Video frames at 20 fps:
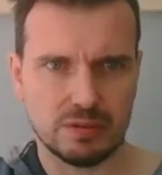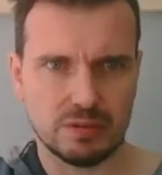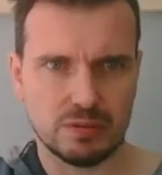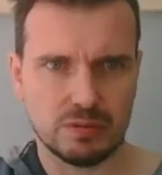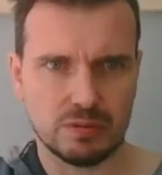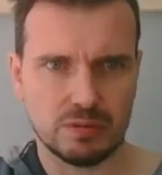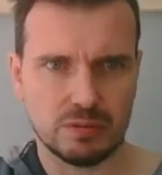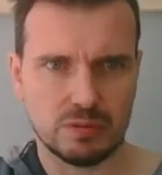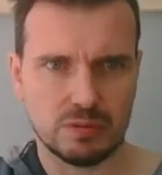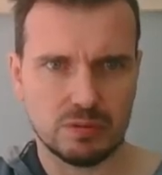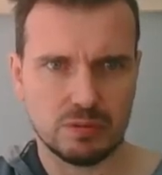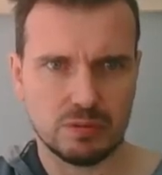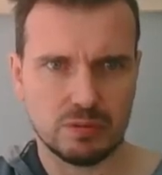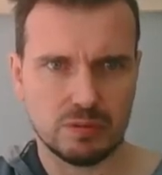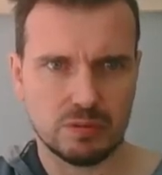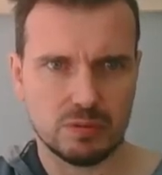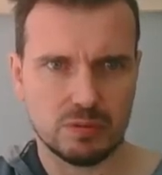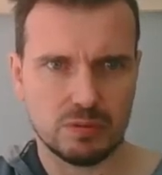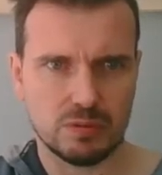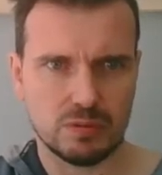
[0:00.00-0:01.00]

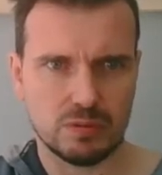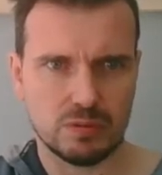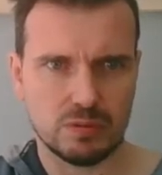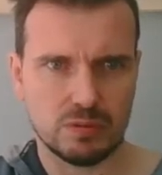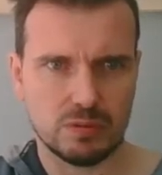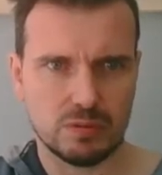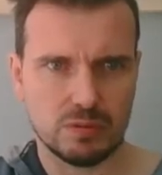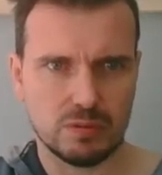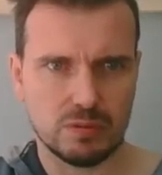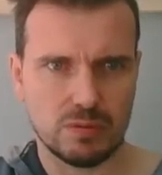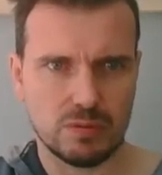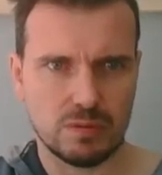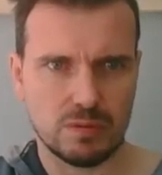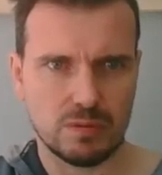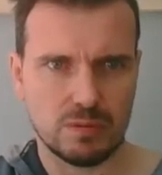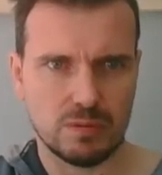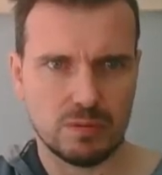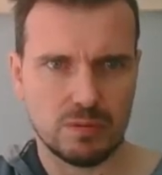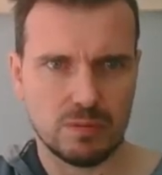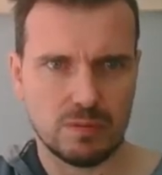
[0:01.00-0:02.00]

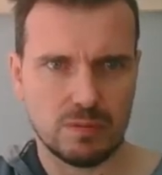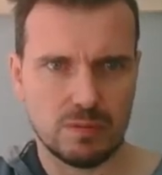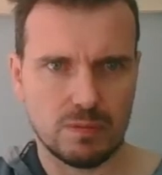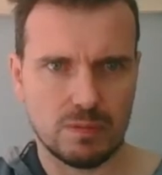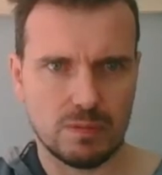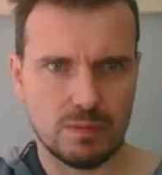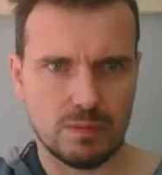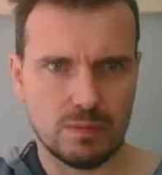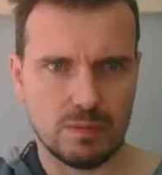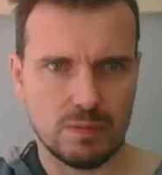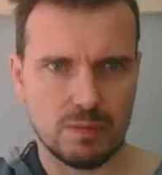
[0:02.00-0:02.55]
Nothing is said.